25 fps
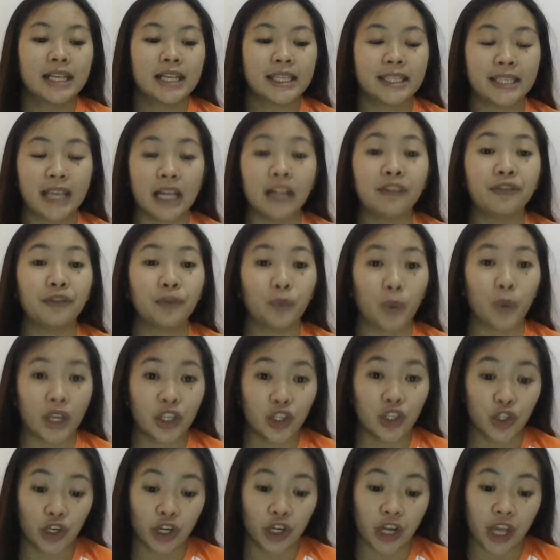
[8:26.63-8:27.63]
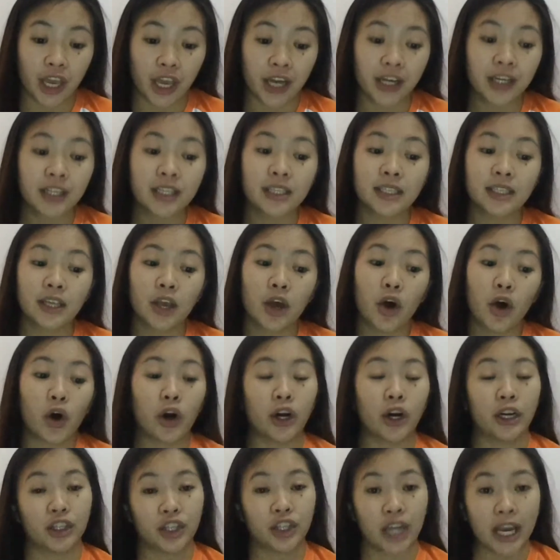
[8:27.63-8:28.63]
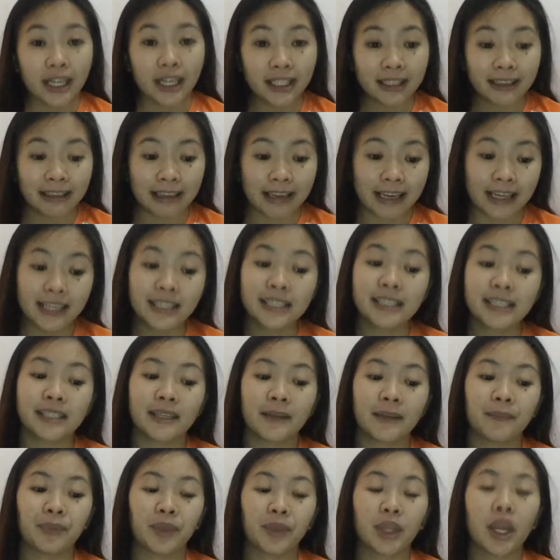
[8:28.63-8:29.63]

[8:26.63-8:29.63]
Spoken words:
Self-questionnaires or checklists,